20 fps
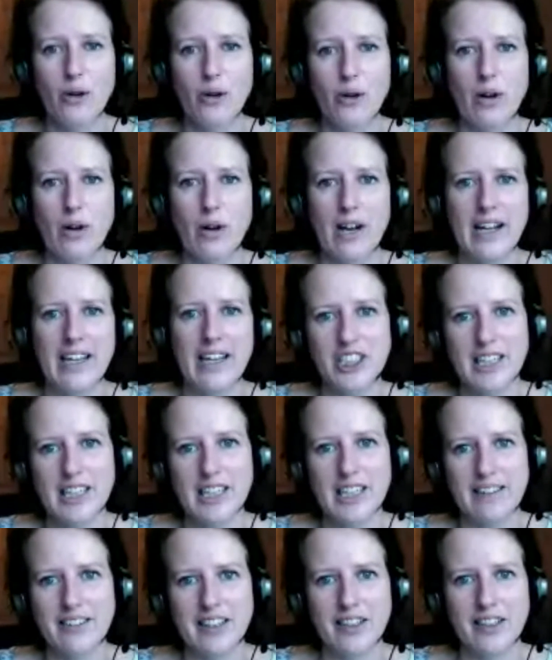where he
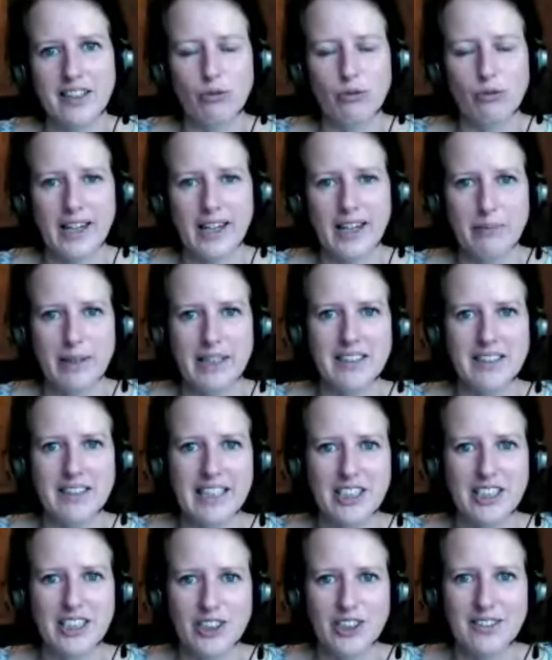shares his
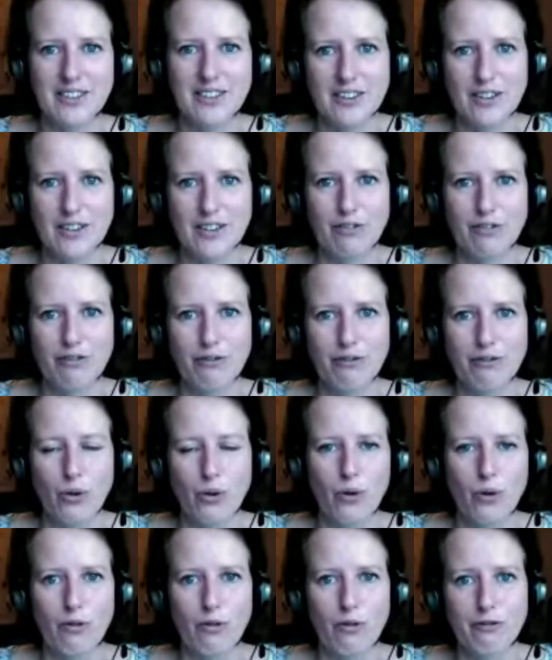recommendations
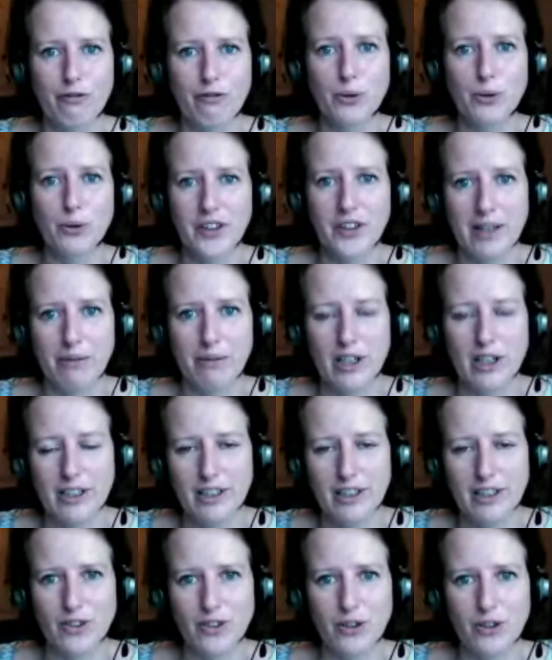for full-time
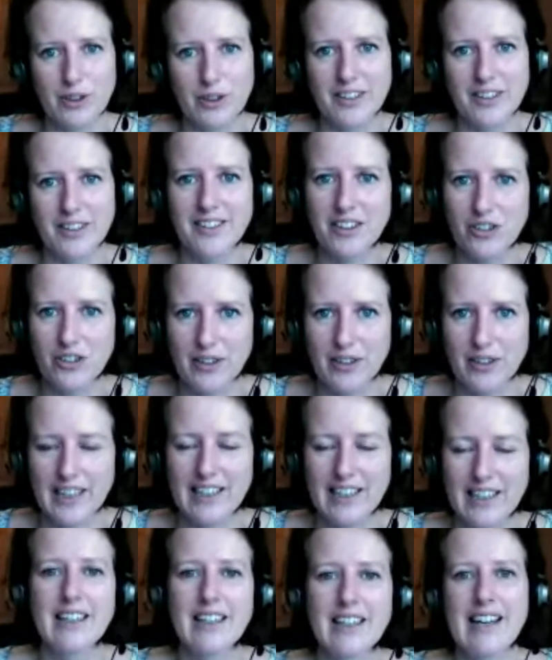workers who are
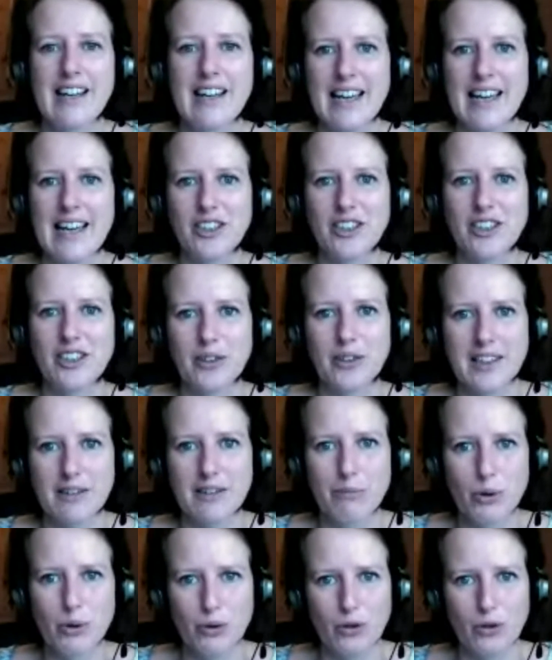considering entering the
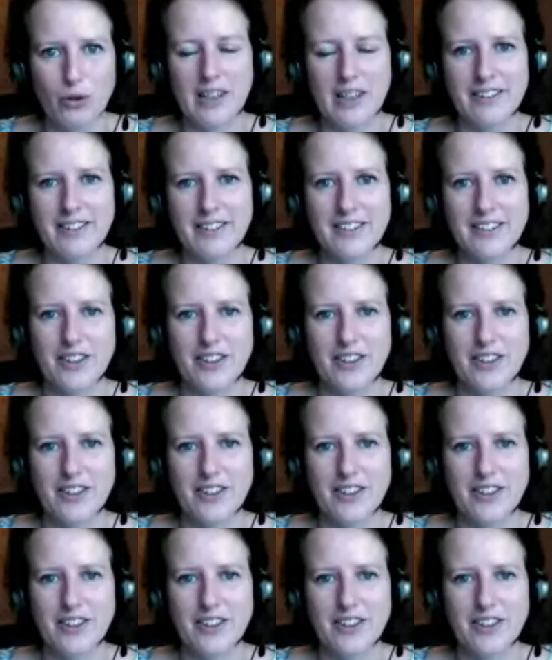MOOC world.